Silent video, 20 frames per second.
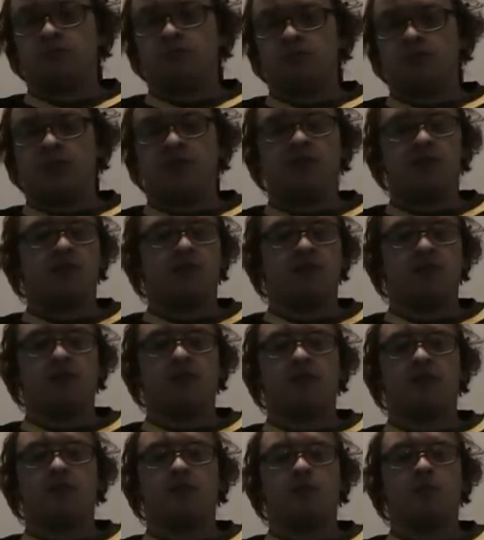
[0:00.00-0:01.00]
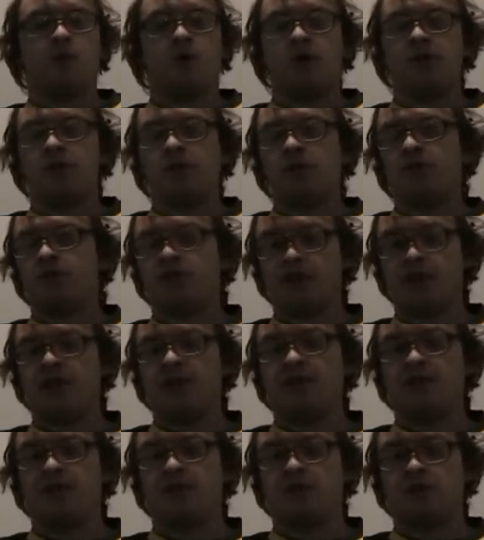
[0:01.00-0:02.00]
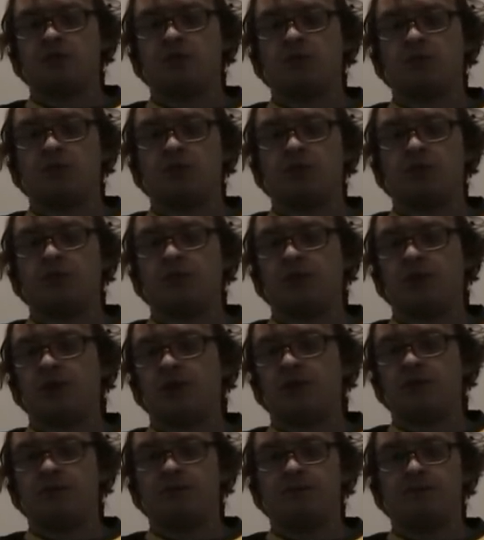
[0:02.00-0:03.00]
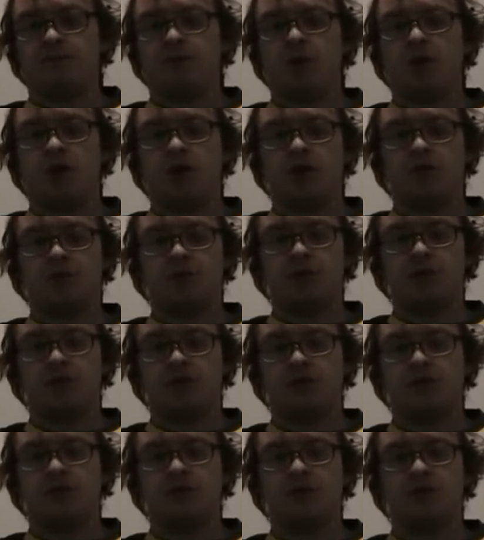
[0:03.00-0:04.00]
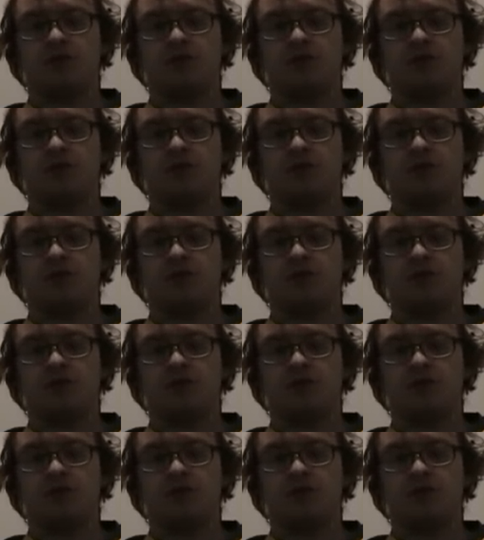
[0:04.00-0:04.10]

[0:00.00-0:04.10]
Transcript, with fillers: This is one of the most talented groups of uh, hockey players I've ever